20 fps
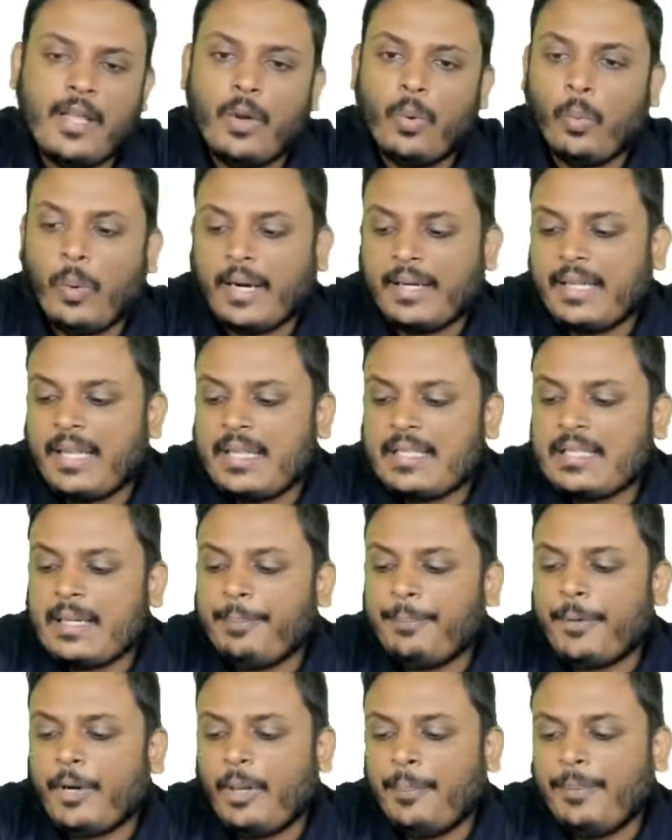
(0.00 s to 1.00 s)
What is
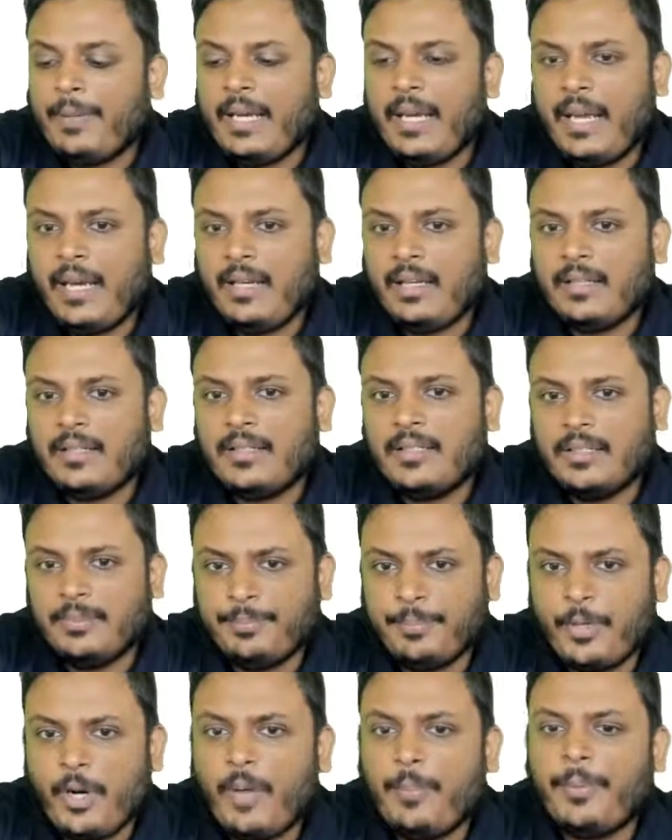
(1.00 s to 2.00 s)
appropriate?
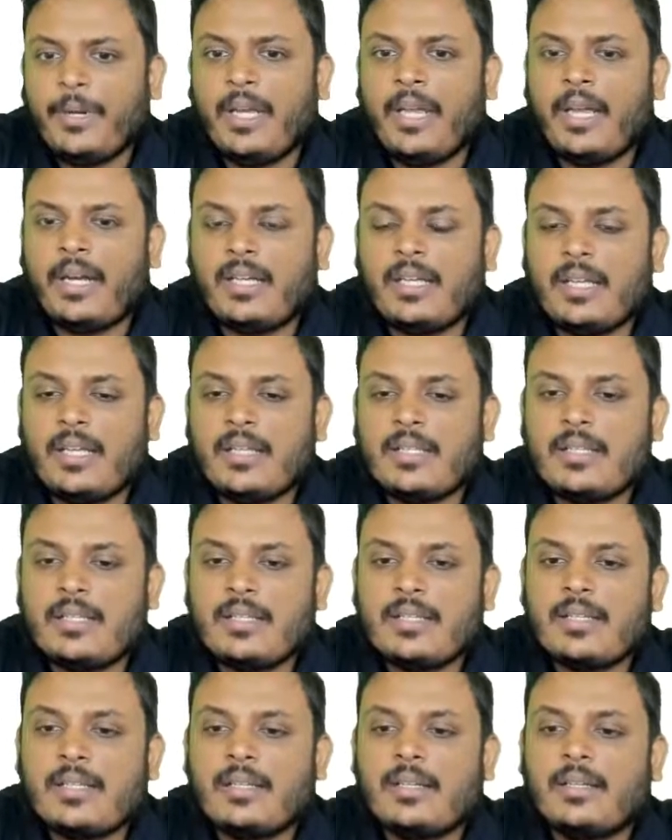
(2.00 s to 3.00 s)
Appropriate is